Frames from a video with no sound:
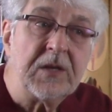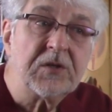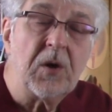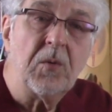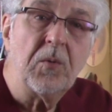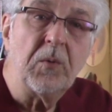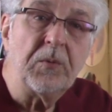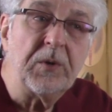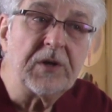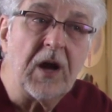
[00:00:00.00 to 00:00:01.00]
So
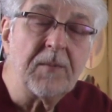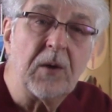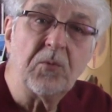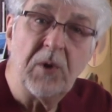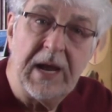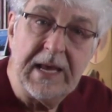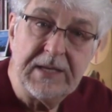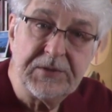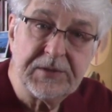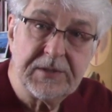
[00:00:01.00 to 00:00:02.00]
when we talk about
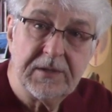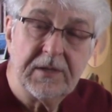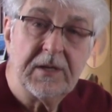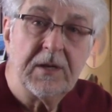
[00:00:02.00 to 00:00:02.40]
rays,